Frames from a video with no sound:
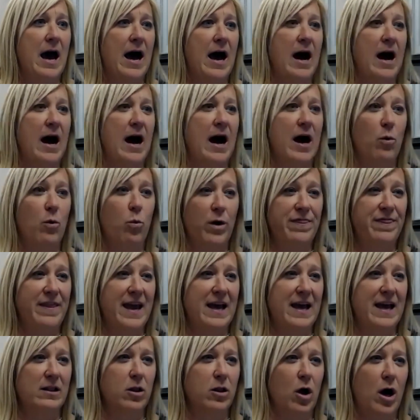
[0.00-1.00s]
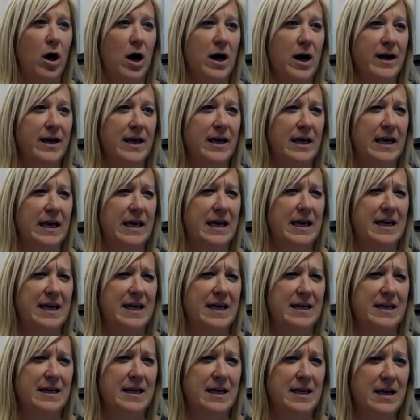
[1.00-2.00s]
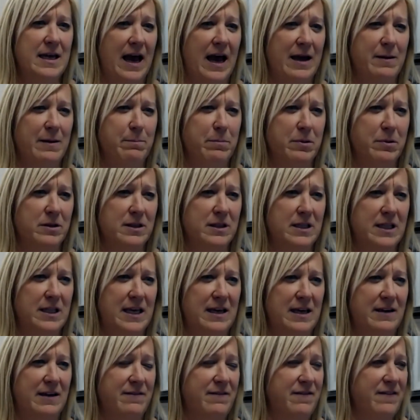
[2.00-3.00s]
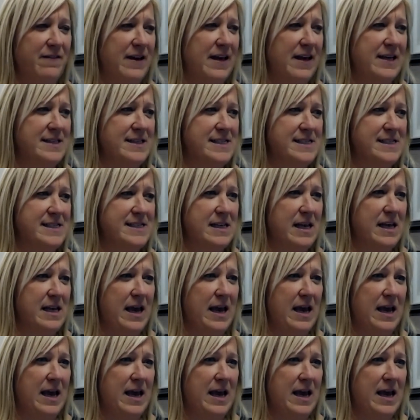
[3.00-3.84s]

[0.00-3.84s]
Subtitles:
When they log in, I believe it's